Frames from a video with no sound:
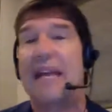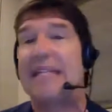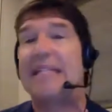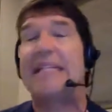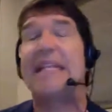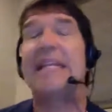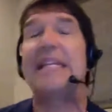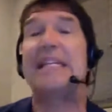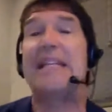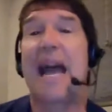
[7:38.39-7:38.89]

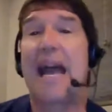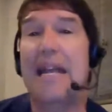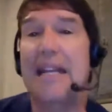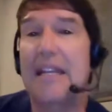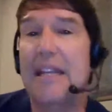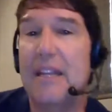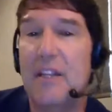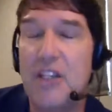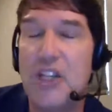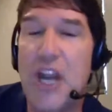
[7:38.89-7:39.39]
And in
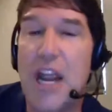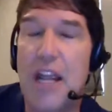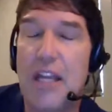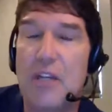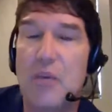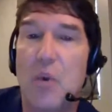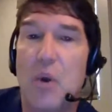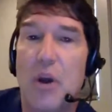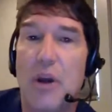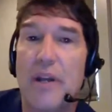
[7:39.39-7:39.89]
1990,
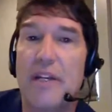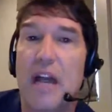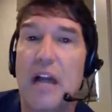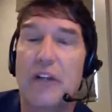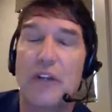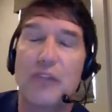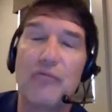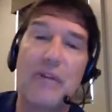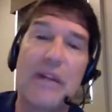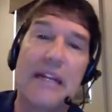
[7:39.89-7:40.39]
in
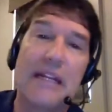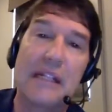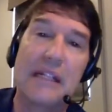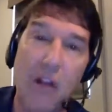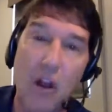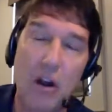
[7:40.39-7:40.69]
January, Dr.